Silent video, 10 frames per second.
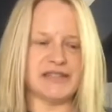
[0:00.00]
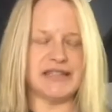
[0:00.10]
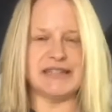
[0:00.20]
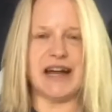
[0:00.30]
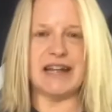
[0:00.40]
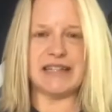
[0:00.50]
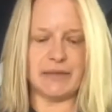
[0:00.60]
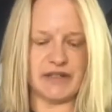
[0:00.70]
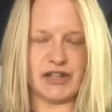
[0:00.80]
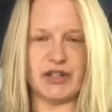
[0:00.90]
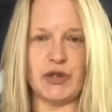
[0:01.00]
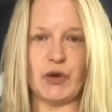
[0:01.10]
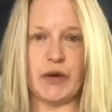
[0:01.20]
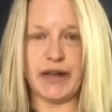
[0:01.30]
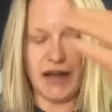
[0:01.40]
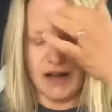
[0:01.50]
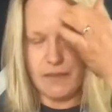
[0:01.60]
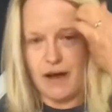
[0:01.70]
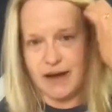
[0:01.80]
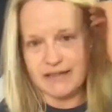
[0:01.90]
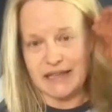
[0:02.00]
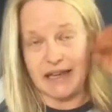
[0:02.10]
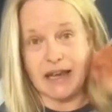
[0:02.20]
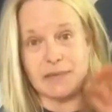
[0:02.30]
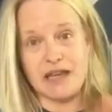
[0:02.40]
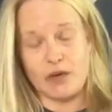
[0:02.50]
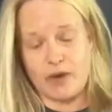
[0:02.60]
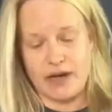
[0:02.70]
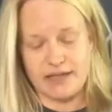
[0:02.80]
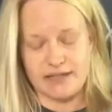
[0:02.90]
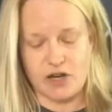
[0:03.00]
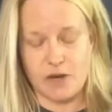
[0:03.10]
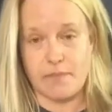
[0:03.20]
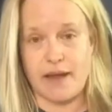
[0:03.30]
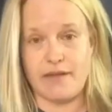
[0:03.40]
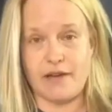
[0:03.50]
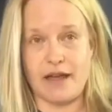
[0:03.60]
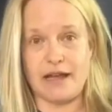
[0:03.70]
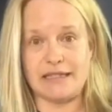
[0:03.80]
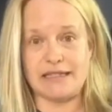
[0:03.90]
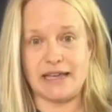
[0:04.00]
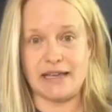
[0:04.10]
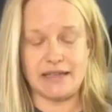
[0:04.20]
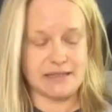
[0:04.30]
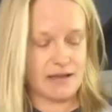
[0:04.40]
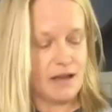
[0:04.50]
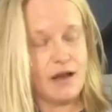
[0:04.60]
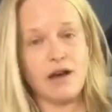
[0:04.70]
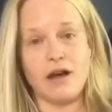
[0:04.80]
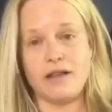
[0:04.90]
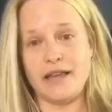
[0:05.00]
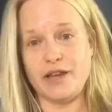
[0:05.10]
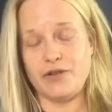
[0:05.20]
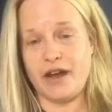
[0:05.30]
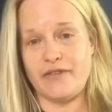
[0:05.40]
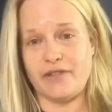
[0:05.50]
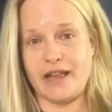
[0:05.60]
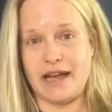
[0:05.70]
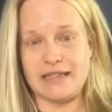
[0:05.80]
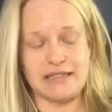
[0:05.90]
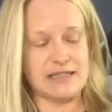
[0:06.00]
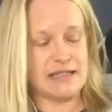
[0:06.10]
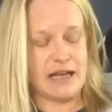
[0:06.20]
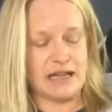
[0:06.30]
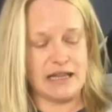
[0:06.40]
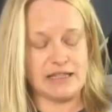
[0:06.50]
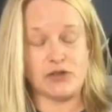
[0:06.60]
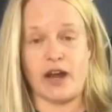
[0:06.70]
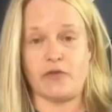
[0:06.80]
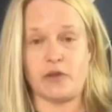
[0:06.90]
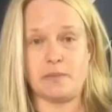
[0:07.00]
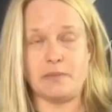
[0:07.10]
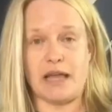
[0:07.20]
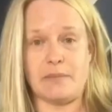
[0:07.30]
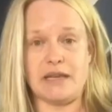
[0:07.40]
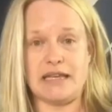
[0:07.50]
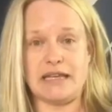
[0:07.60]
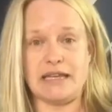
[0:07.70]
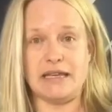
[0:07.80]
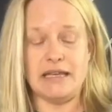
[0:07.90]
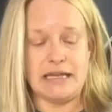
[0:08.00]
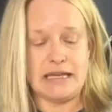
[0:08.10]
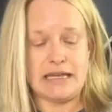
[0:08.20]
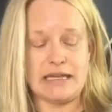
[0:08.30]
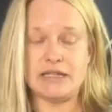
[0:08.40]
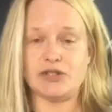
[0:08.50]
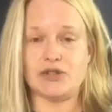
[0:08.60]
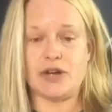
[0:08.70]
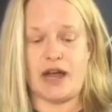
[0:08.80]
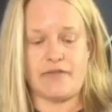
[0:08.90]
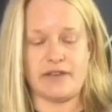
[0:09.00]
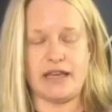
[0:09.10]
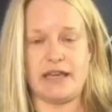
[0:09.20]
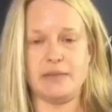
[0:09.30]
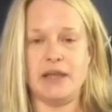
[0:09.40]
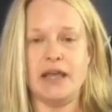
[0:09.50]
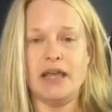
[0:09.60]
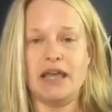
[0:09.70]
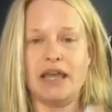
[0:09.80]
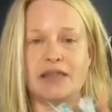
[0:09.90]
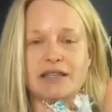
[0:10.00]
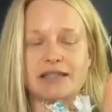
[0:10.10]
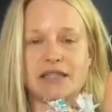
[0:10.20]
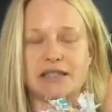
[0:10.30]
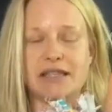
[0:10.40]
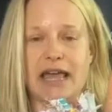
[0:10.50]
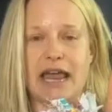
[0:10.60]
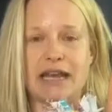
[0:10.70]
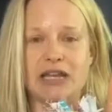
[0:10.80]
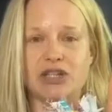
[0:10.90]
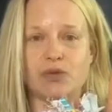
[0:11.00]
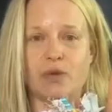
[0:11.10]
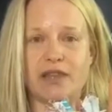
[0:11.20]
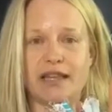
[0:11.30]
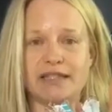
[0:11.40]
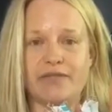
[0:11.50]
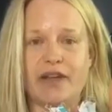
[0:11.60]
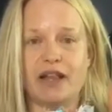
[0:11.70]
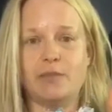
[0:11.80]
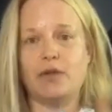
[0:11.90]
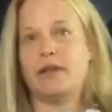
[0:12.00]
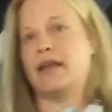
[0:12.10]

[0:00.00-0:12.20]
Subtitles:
Designs. I'm just going to do a quick unboxing. I'm getting ready to start my second online craft class. It's Let's Craft with MPD Easter Craft Kit. And this is the 8-inch one that's available.